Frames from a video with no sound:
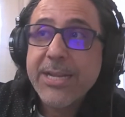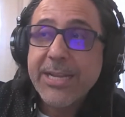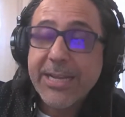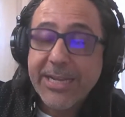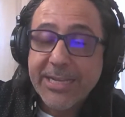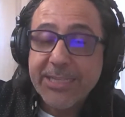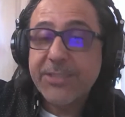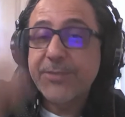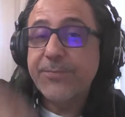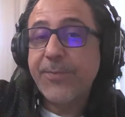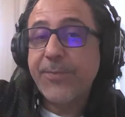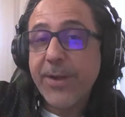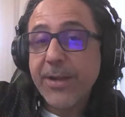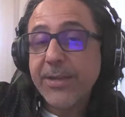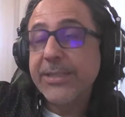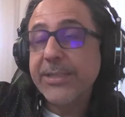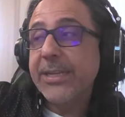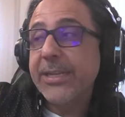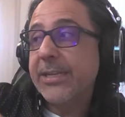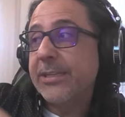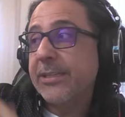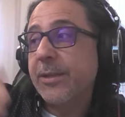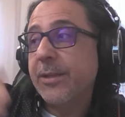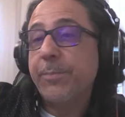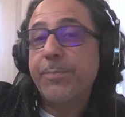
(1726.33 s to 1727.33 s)
is
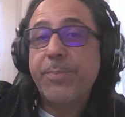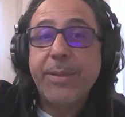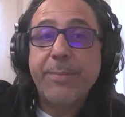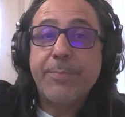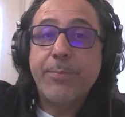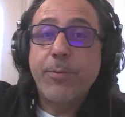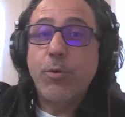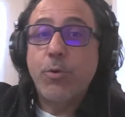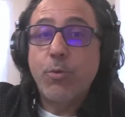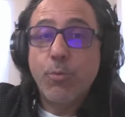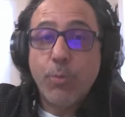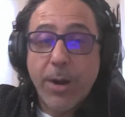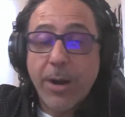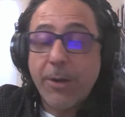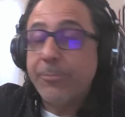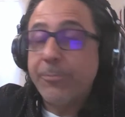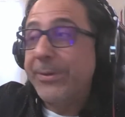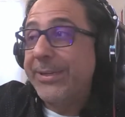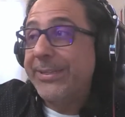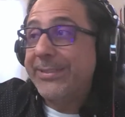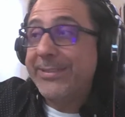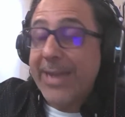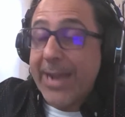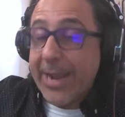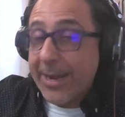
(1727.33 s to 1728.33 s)
funding the people who are
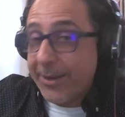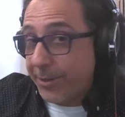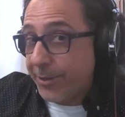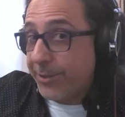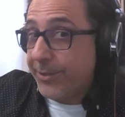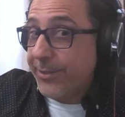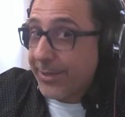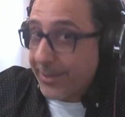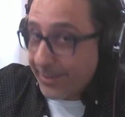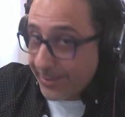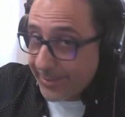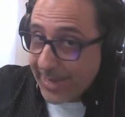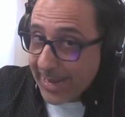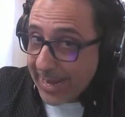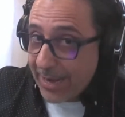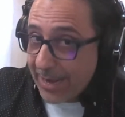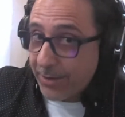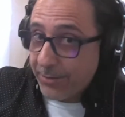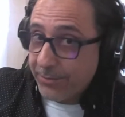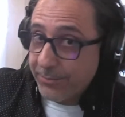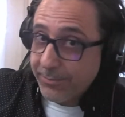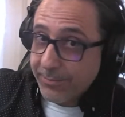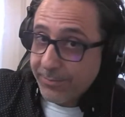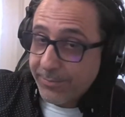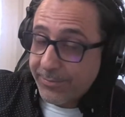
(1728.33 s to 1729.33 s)
retired
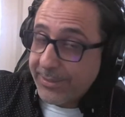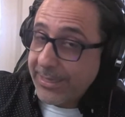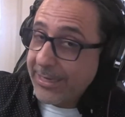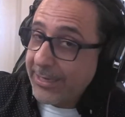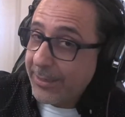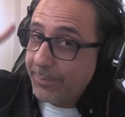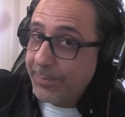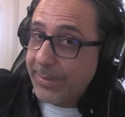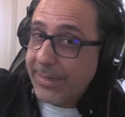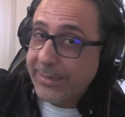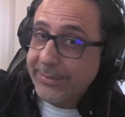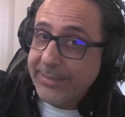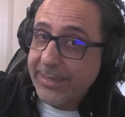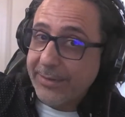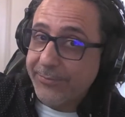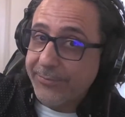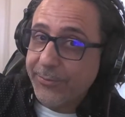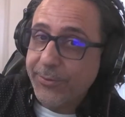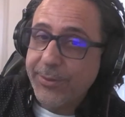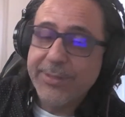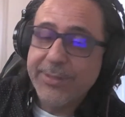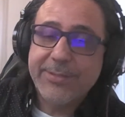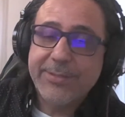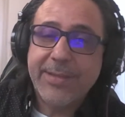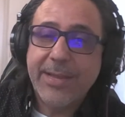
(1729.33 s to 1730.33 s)
now. Think about that
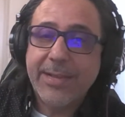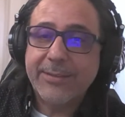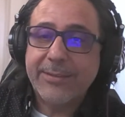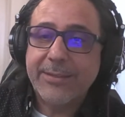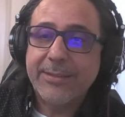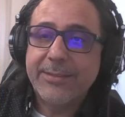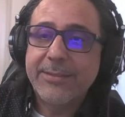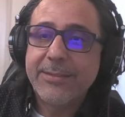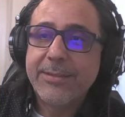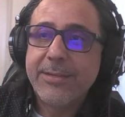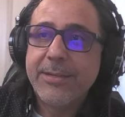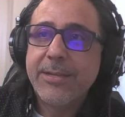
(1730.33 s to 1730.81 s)
for a second.